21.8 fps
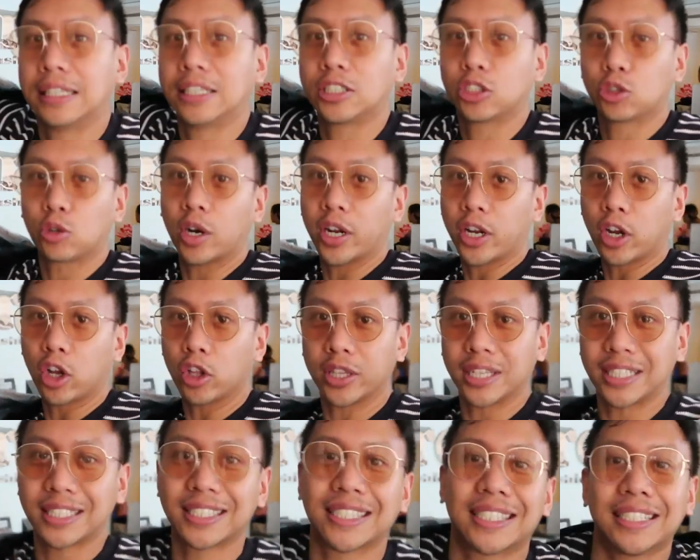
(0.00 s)
Let's try
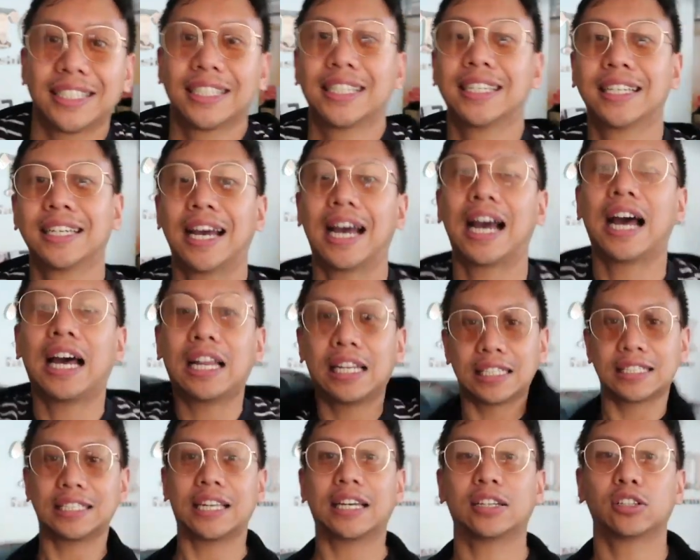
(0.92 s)
on this
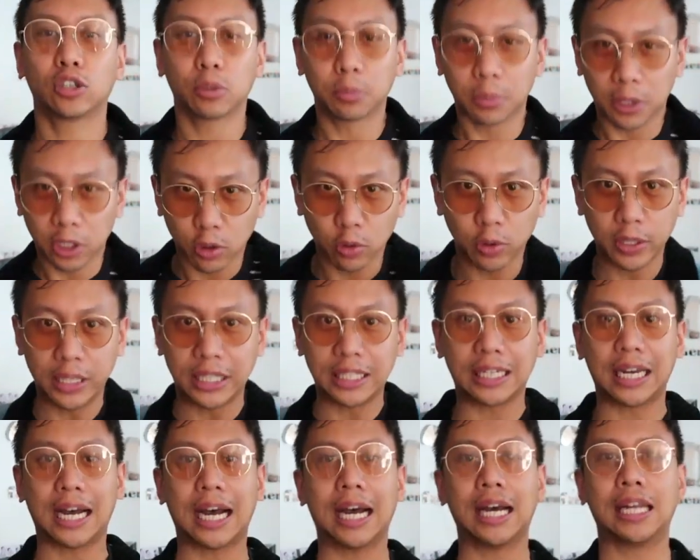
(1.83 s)
Alexander
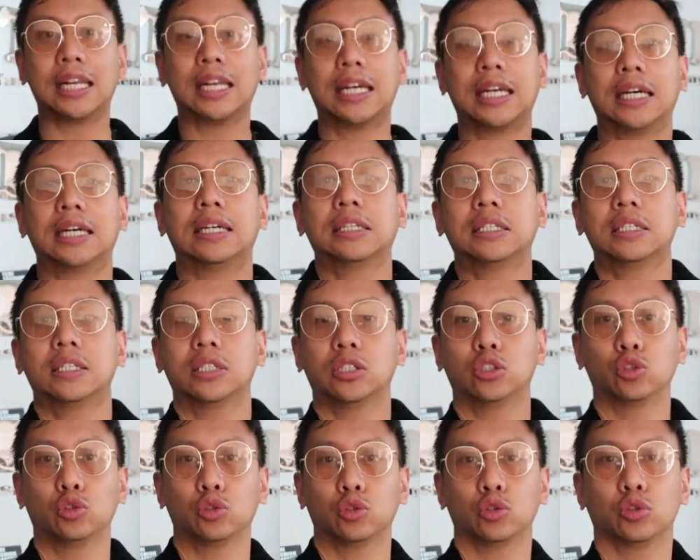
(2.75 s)
McQueen a la
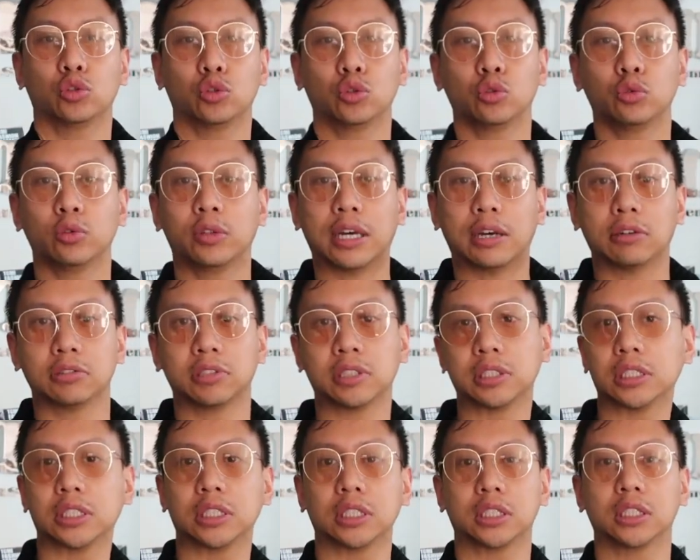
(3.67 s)

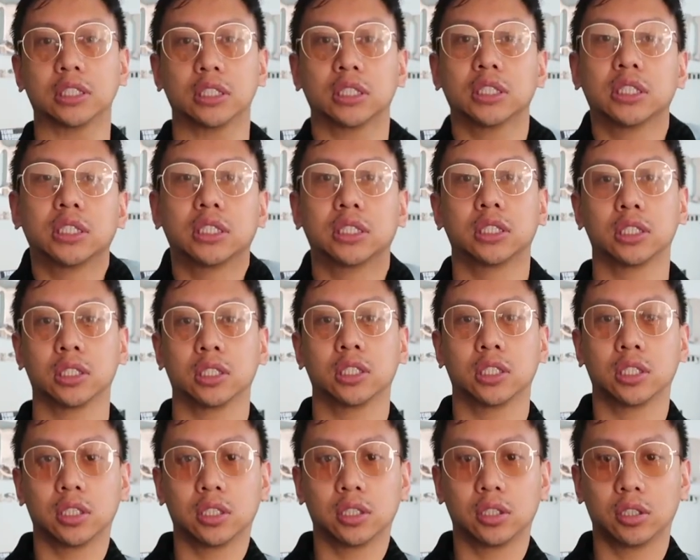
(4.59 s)
2000. Oh, medyo
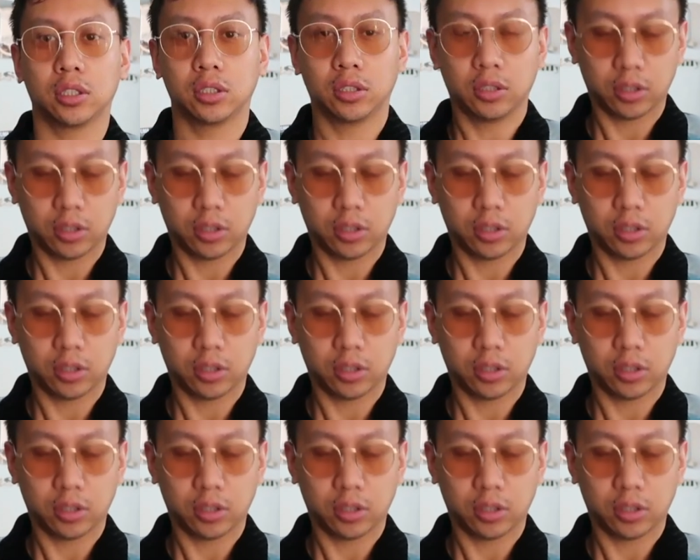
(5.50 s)
malaki sa'yo.